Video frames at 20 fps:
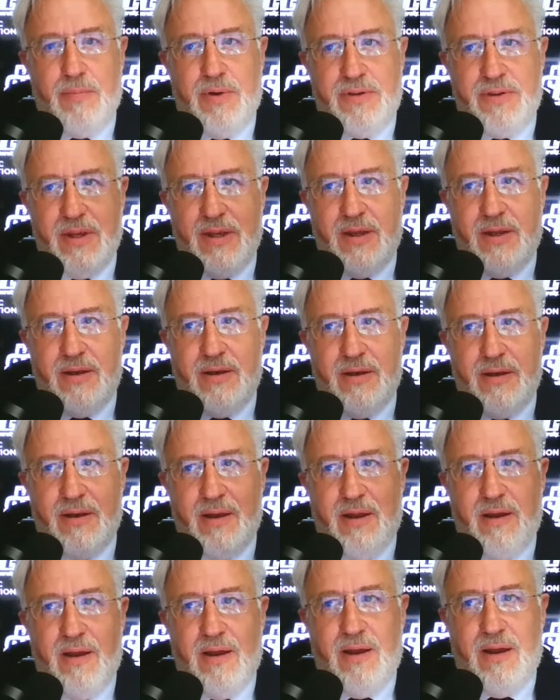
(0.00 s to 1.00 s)
But then
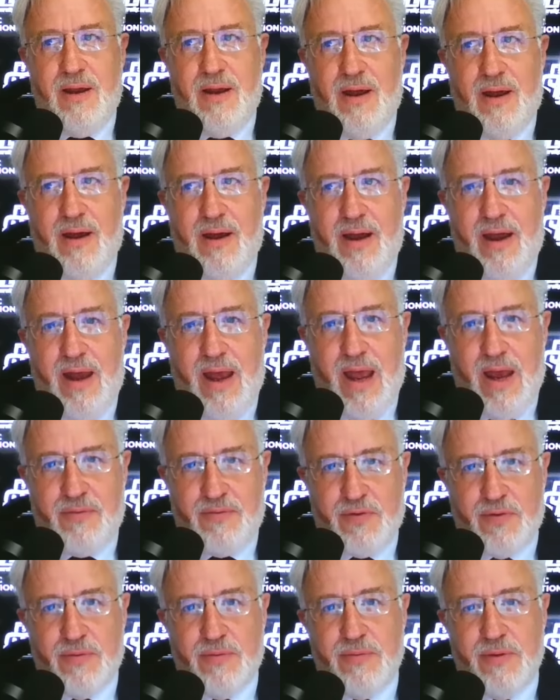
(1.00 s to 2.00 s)

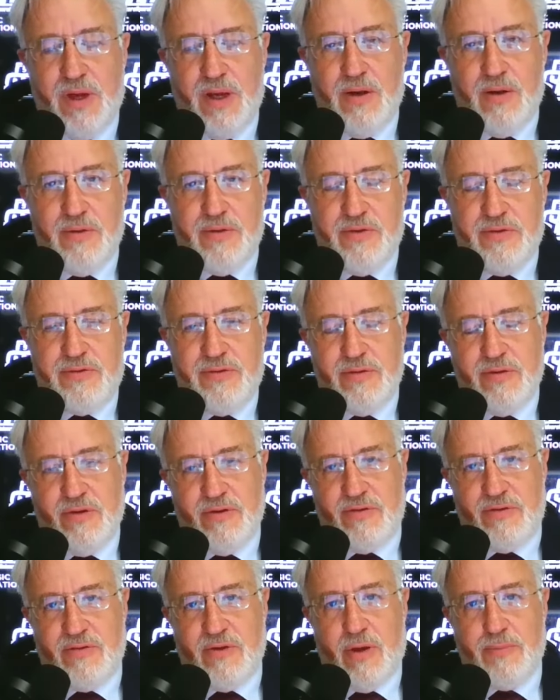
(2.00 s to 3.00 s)
after, you know, this
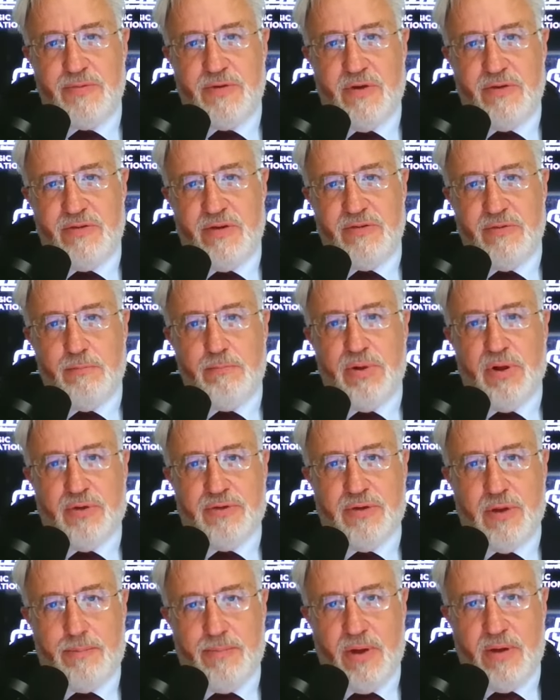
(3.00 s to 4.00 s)
substance has
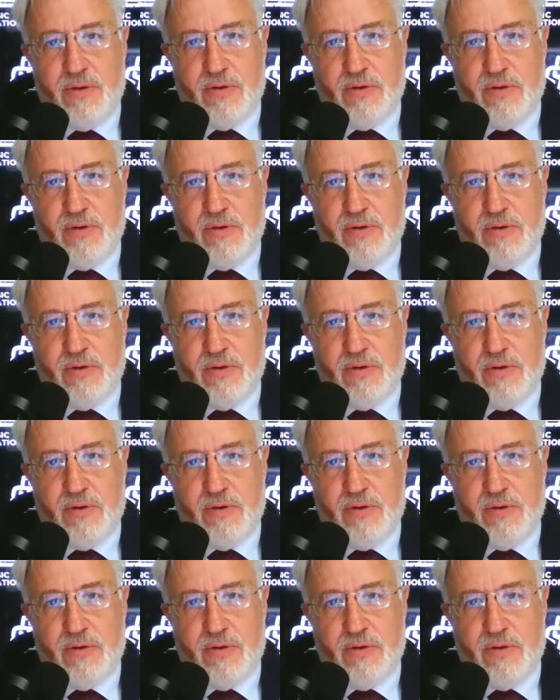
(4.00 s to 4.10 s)
built up